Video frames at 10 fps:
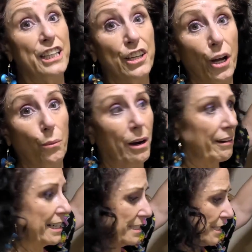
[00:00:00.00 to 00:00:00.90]
You know
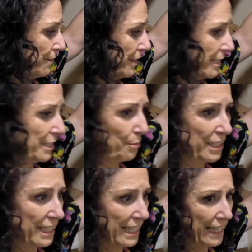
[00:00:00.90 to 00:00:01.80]
where it is to find it
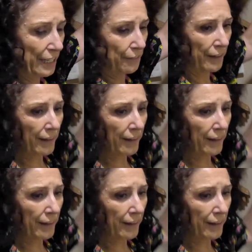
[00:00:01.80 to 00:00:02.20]
when you leave.